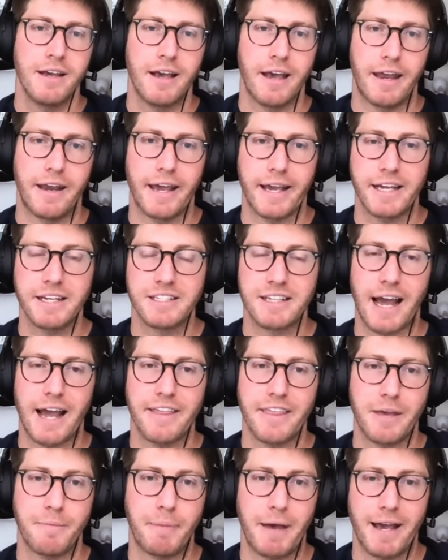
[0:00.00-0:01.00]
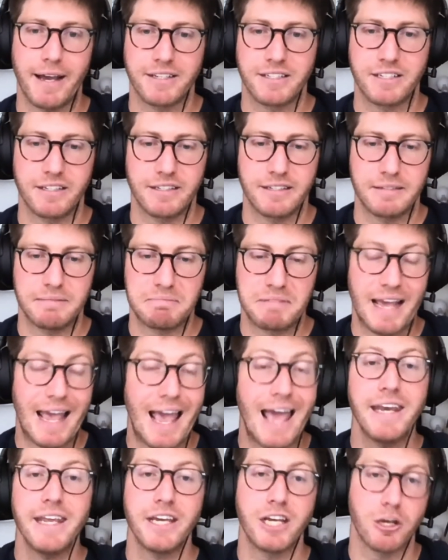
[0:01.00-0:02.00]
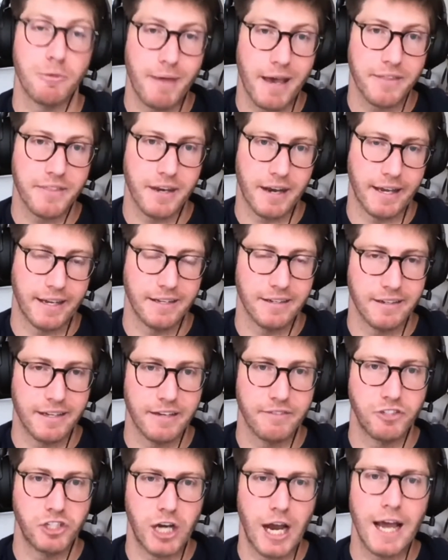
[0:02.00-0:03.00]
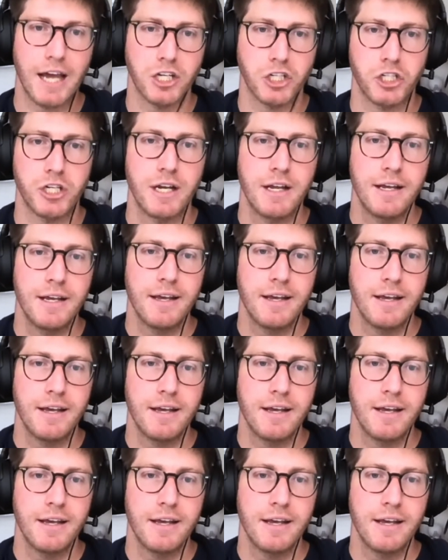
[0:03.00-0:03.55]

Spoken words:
And I can tie that back to any command that I can give Josh.